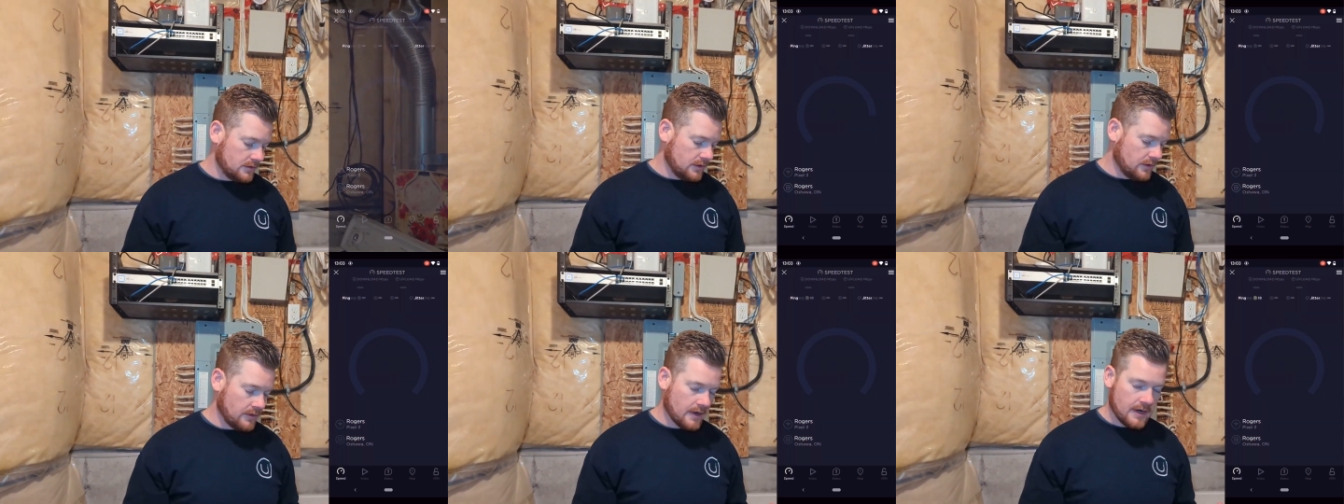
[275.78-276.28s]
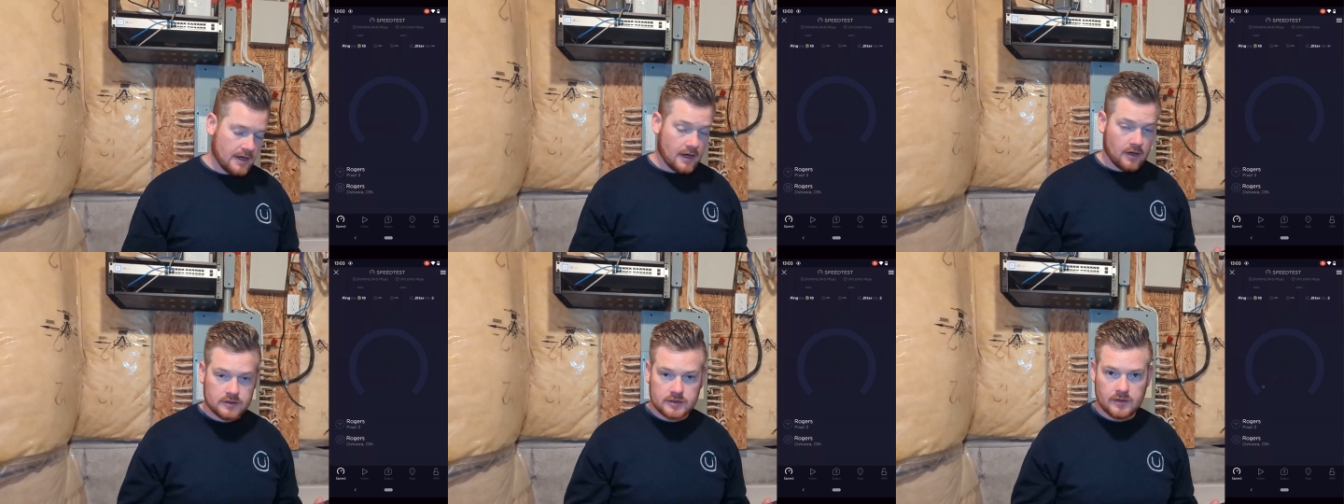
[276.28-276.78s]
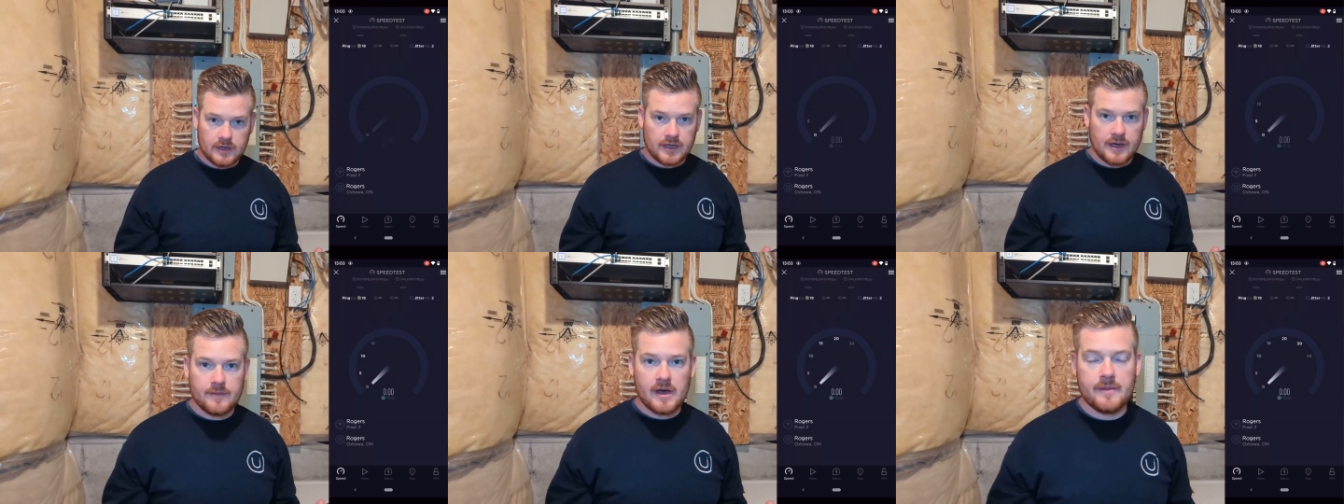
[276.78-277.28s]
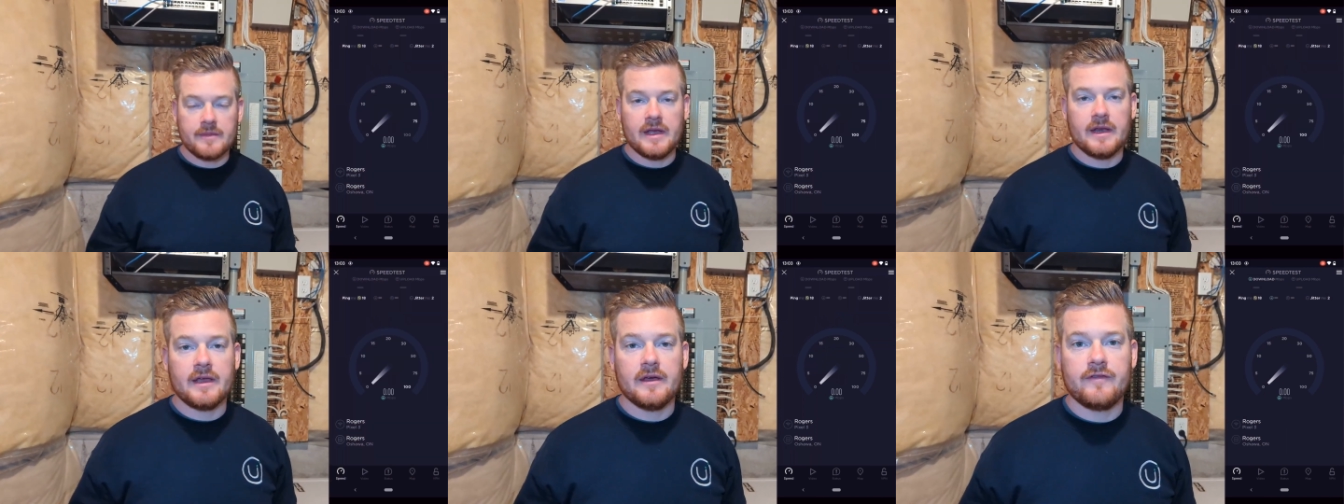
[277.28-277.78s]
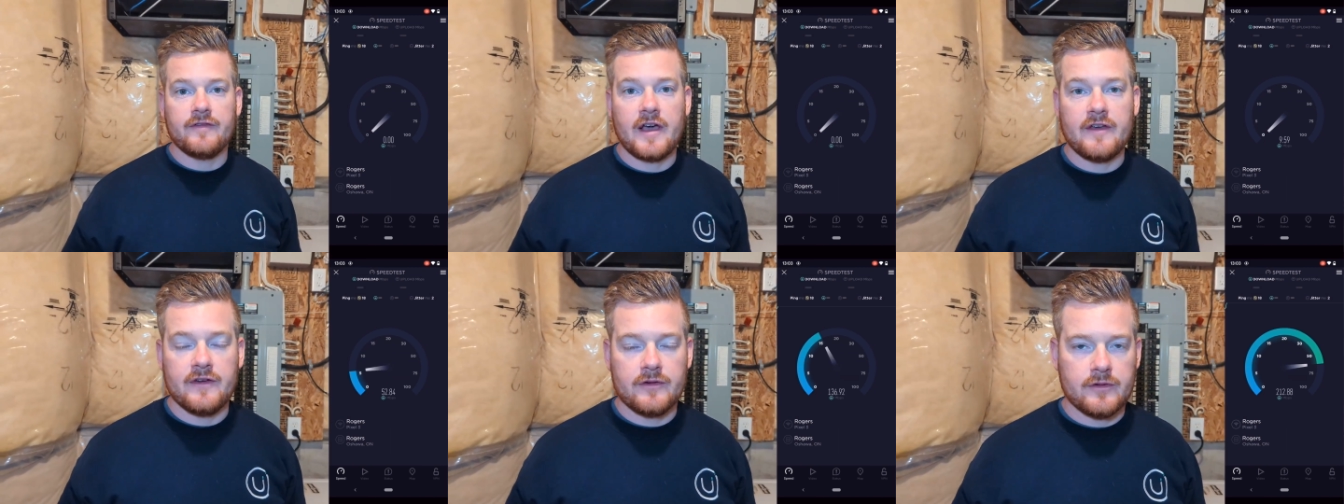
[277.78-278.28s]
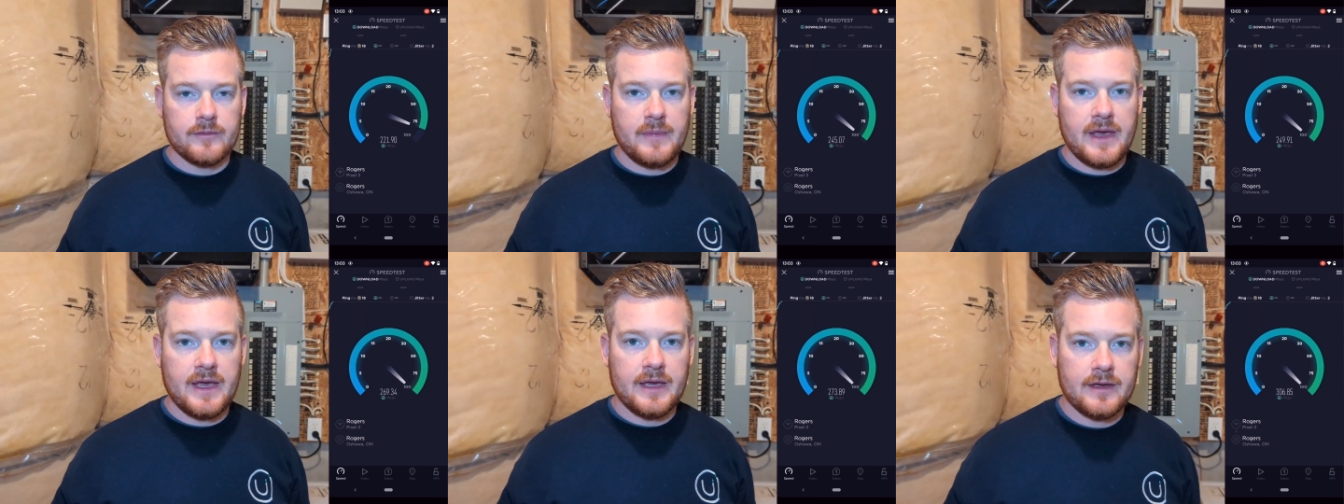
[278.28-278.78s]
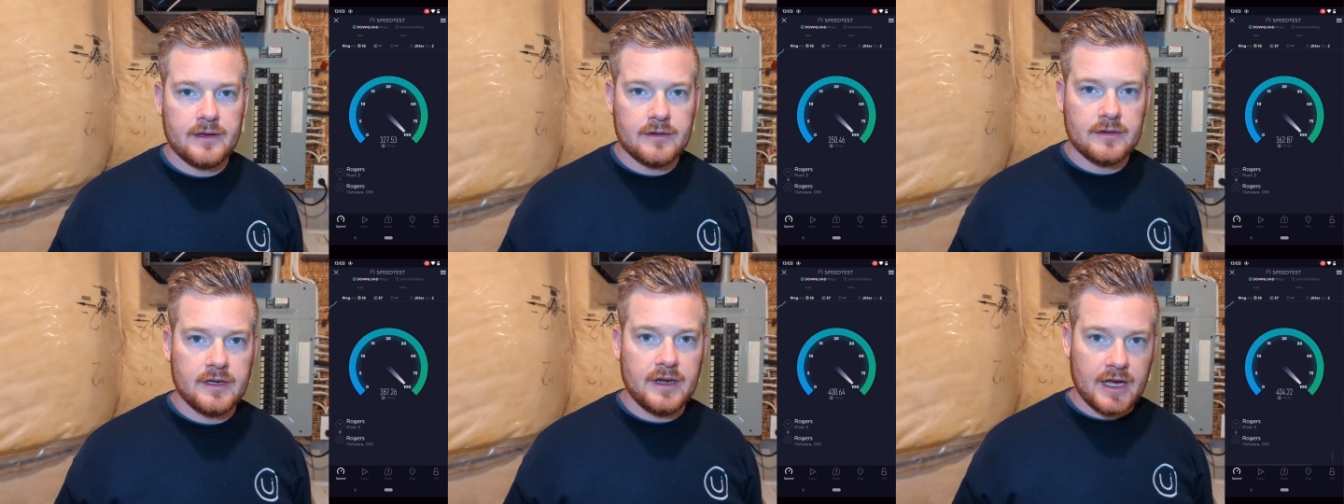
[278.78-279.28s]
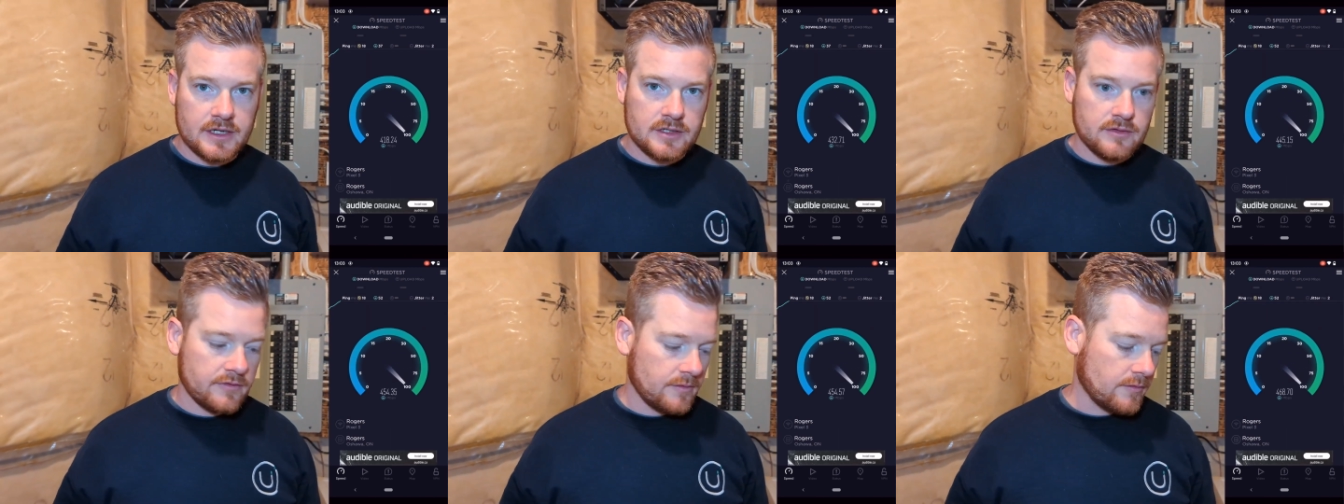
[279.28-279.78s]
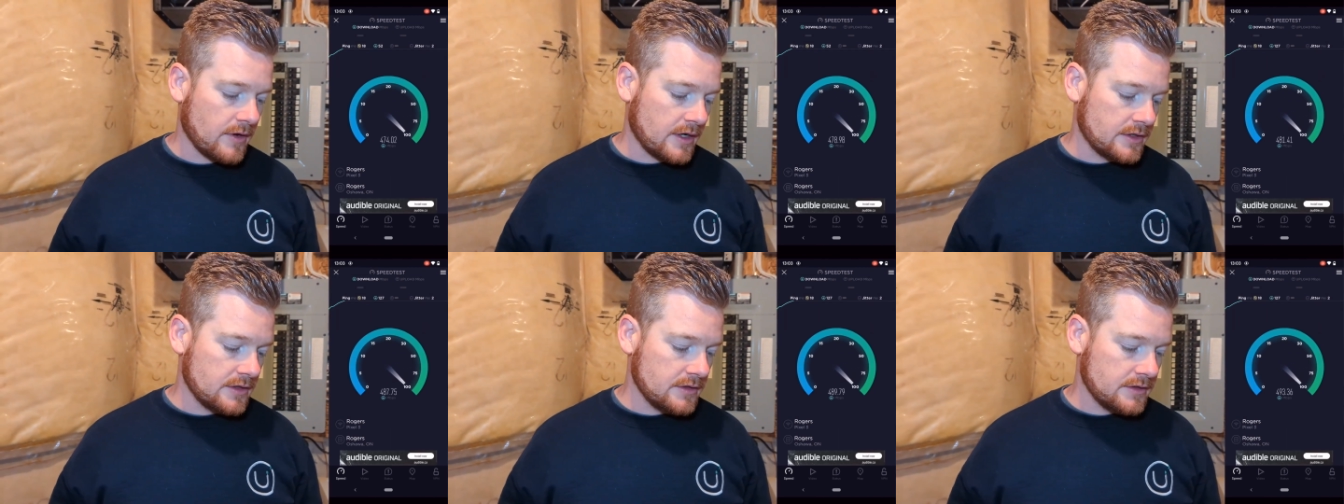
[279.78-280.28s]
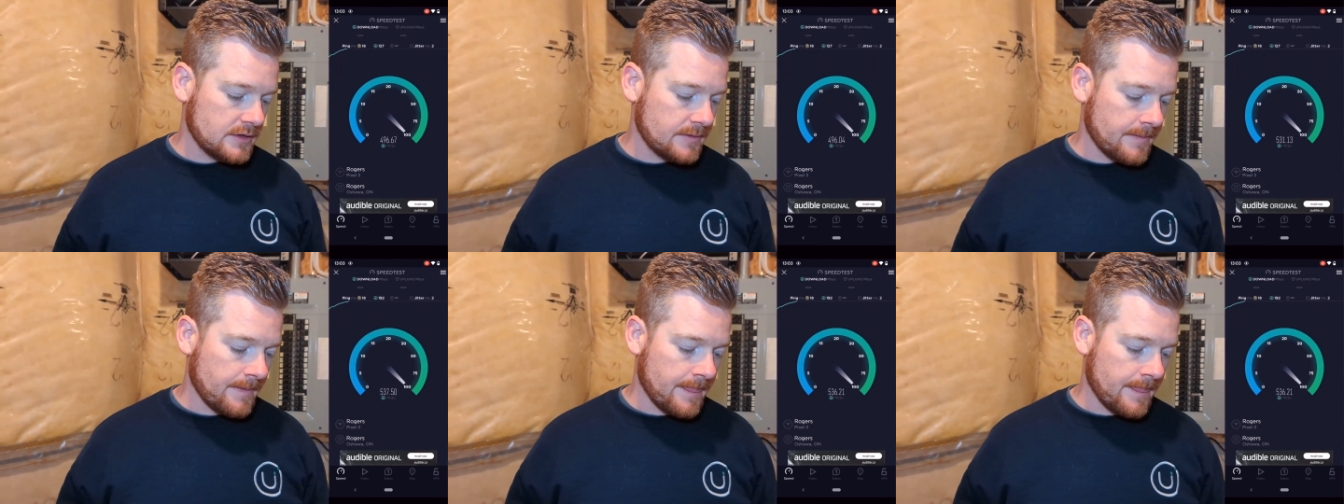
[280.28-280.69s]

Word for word: So, and I also like I'm, I'm getting a 500 meg connection from Rogers